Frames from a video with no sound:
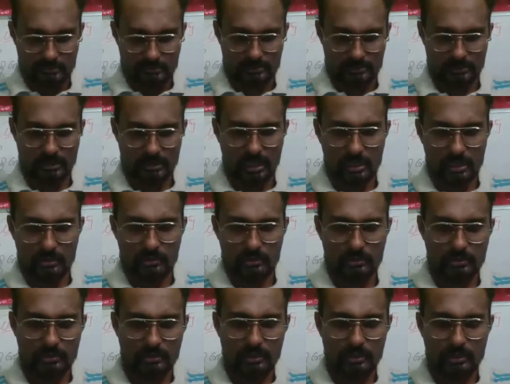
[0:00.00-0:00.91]

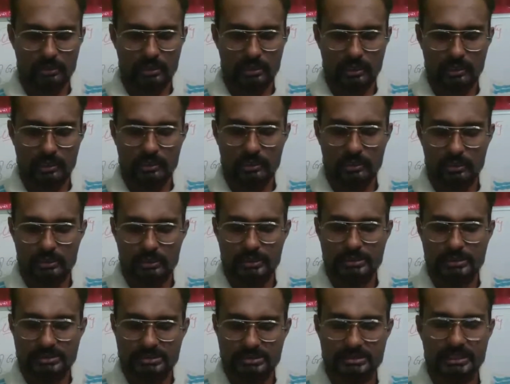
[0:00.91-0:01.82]
Now,
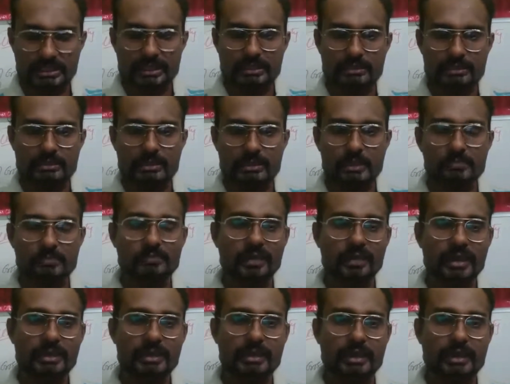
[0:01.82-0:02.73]
instead, if
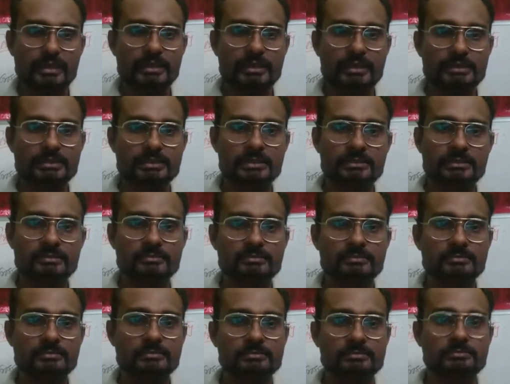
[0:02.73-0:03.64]
I connect
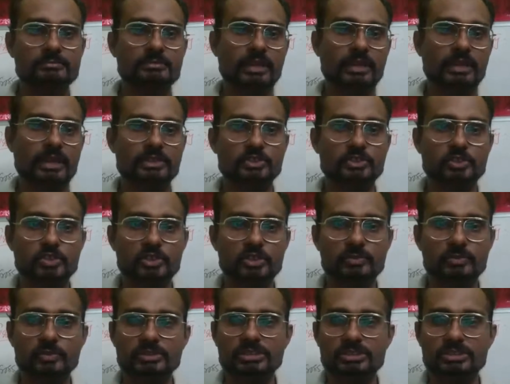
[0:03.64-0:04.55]
a
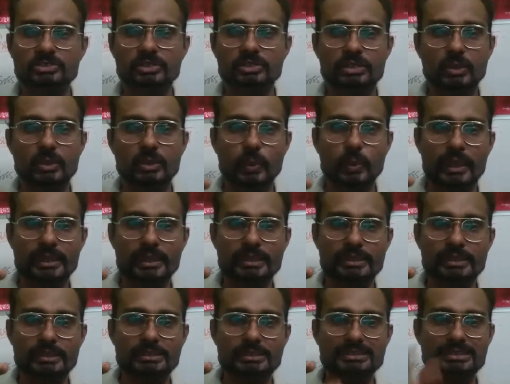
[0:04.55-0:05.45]
tube which is only 1
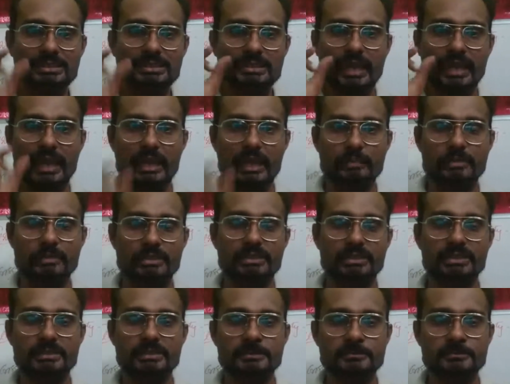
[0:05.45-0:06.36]
inch in
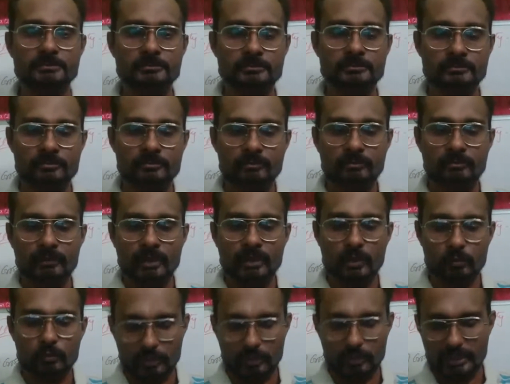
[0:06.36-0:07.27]
diameter,
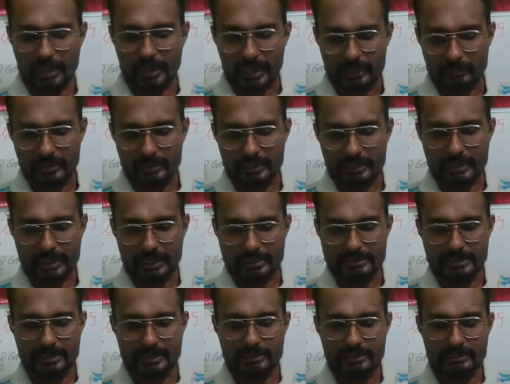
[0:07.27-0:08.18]
will I be
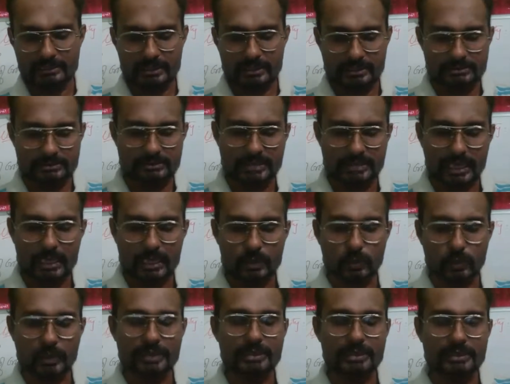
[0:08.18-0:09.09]
getting the entire
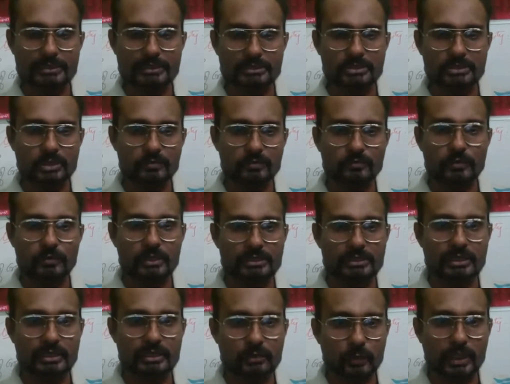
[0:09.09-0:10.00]
1 liter of
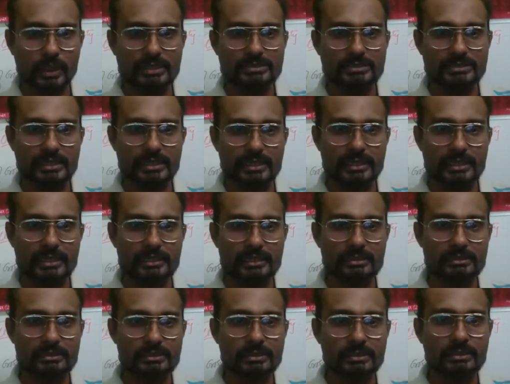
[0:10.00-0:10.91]
water in 1
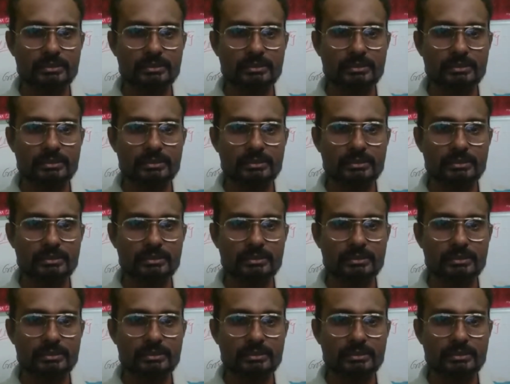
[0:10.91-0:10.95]
second?